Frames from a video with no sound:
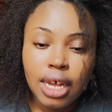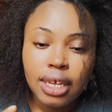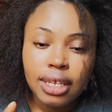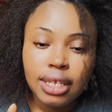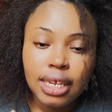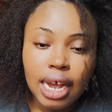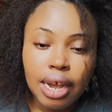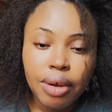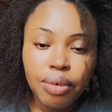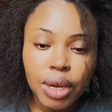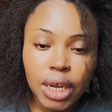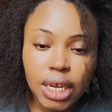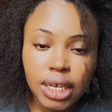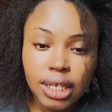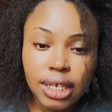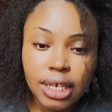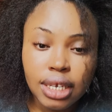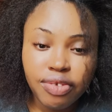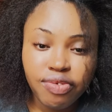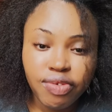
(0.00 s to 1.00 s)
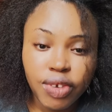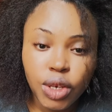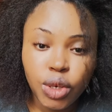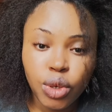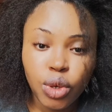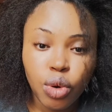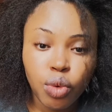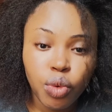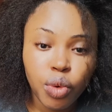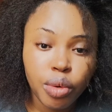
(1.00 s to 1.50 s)
Now in this
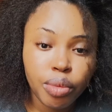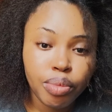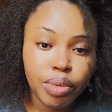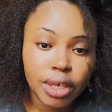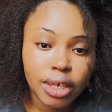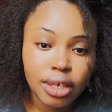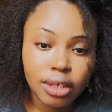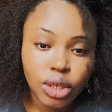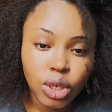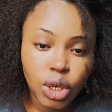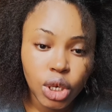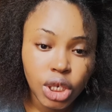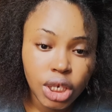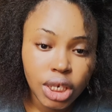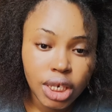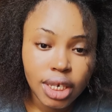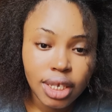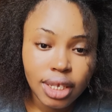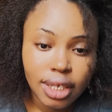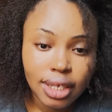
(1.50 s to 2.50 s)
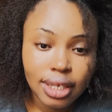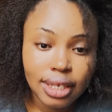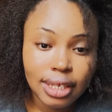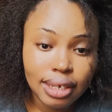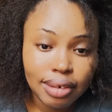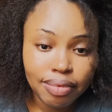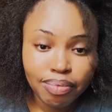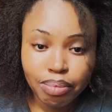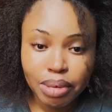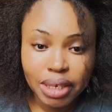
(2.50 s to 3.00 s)
video, we'll be touching
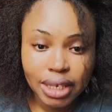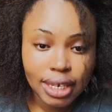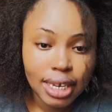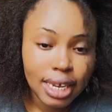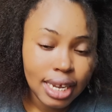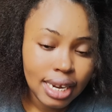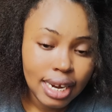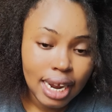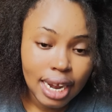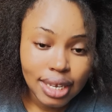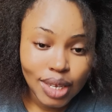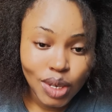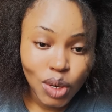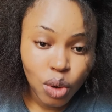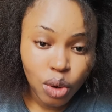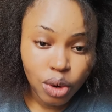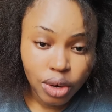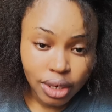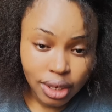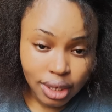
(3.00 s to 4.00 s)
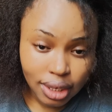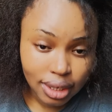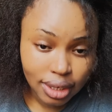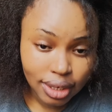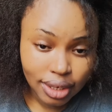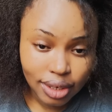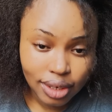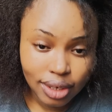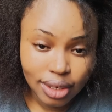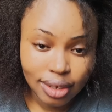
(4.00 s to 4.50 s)
the beginner's
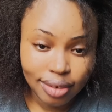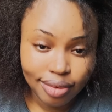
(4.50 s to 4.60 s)
course,